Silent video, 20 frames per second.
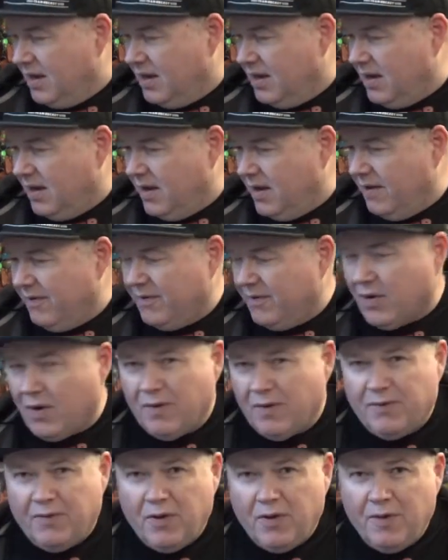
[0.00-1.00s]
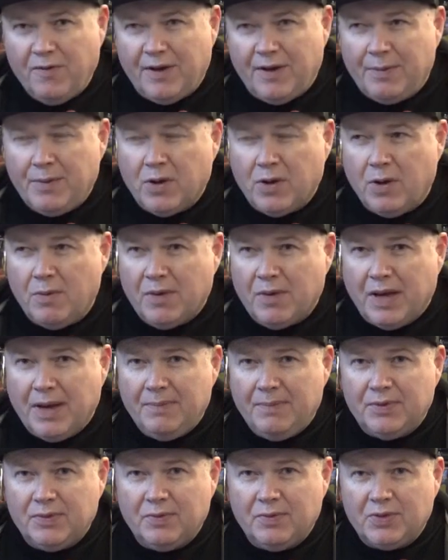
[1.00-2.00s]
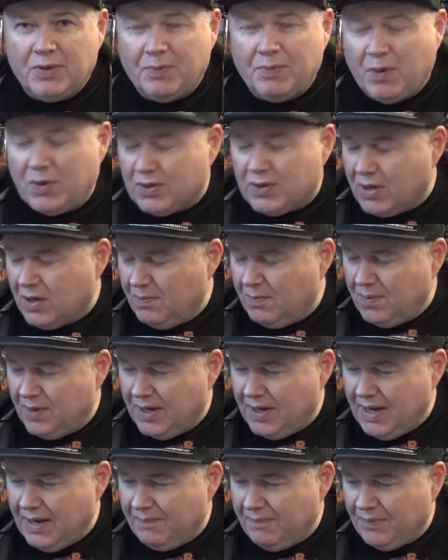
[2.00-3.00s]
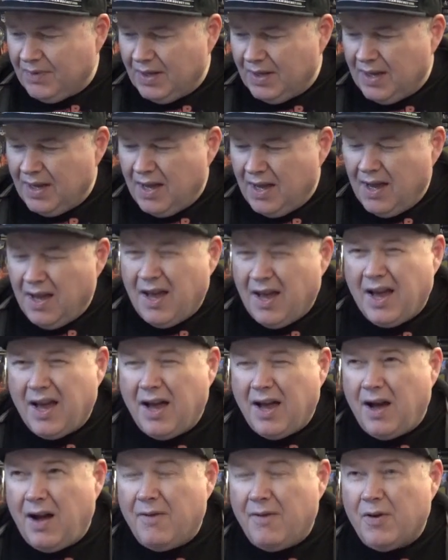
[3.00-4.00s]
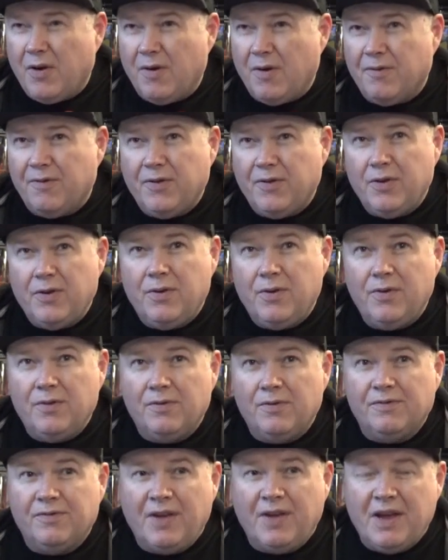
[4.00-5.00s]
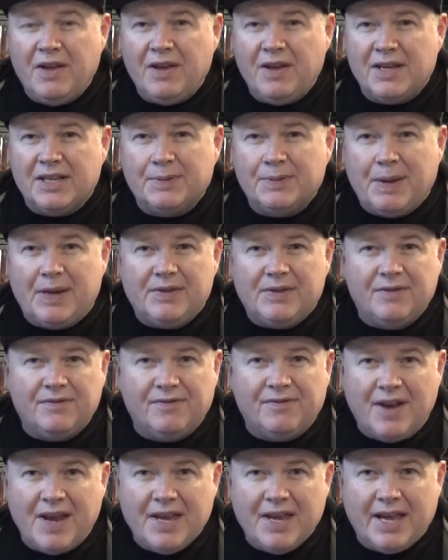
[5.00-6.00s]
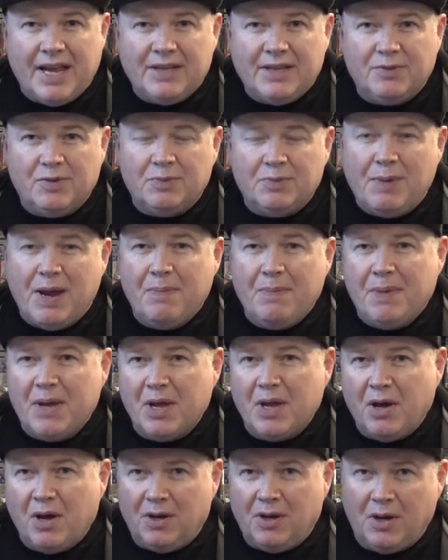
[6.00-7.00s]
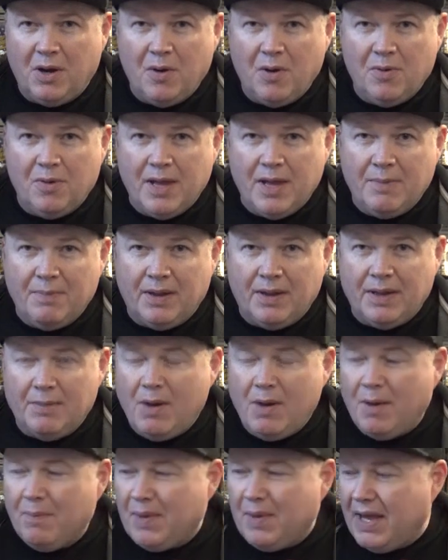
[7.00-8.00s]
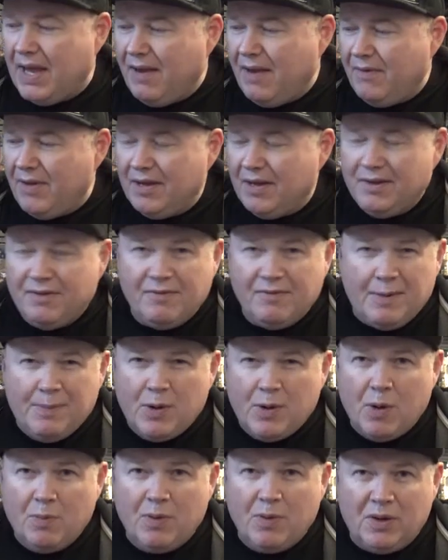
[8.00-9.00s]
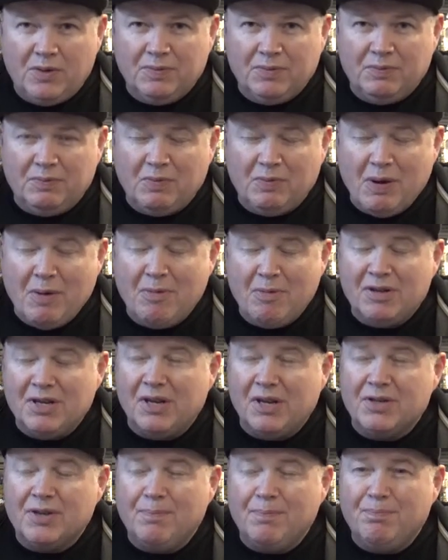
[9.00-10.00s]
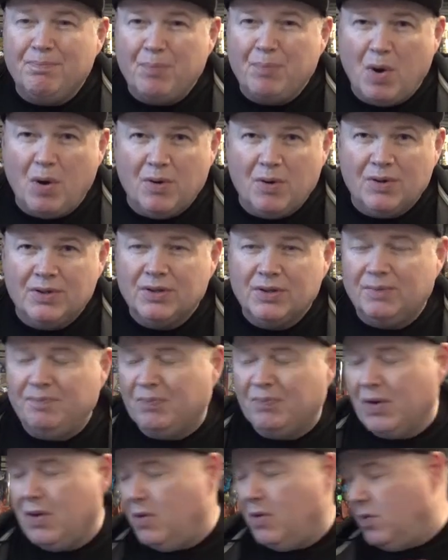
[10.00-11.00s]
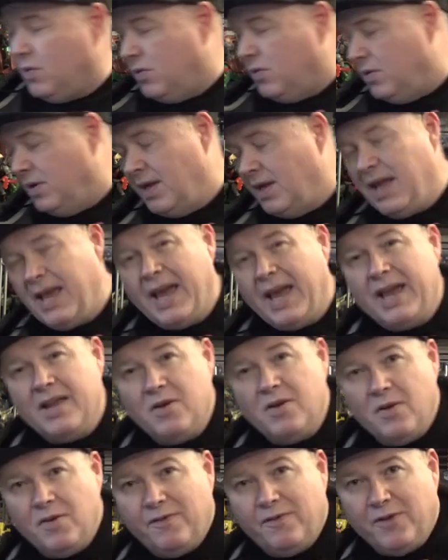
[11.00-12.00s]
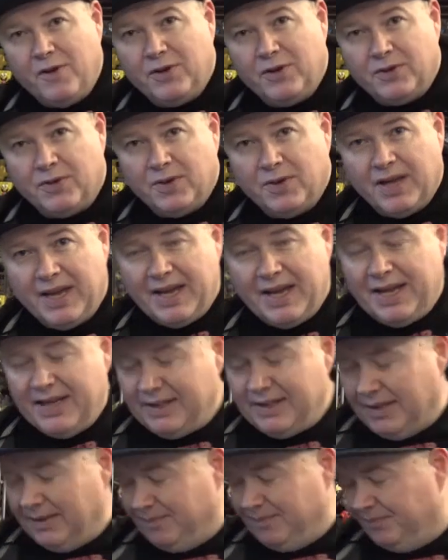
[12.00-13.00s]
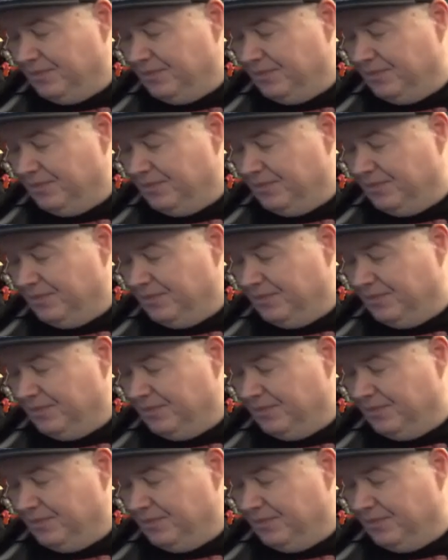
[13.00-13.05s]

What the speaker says: I've got a few Famicom games which are boxed and complete. I've got a few very expensive rare games which may be cart only, but they might be either in a reproduction box or a universal case.